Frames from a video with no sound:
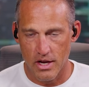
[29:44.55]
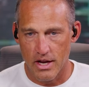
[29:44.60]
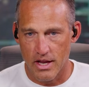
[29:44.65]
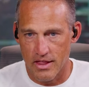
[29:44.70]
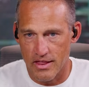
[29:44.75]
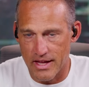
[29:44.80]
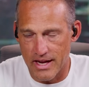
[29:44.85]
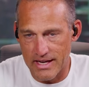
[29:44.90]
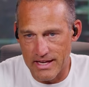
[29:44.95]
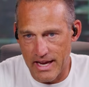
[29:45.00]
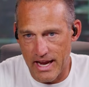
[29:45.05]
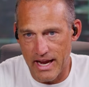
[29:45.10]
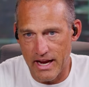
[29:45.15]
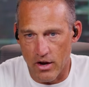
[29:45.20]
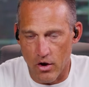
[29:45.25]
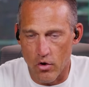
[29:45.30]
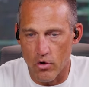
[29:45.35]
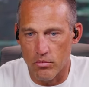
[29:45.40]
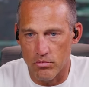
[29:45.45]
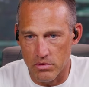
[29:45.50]
they take
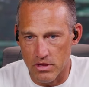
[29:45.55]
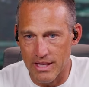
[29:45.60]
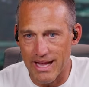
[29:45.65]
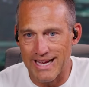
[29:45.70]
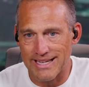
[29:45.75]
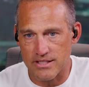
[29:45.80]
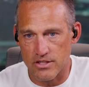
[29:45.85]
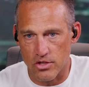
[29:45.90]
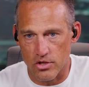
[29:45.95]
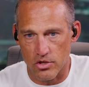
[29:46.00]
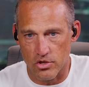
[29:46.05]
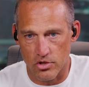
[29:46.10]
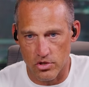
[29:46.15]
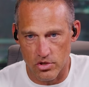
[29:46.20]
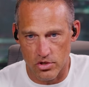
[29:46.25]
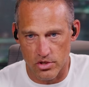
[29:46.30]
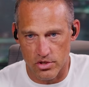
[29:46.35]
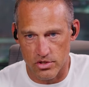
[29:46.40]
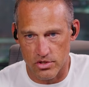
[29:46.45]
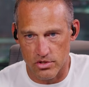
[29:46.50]
home less
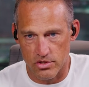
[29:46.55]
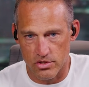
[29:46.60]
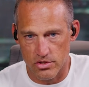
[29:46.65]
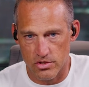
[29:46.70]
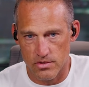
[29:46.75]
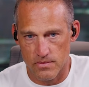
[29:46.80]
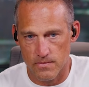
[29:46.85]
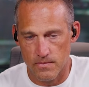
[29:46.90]
goods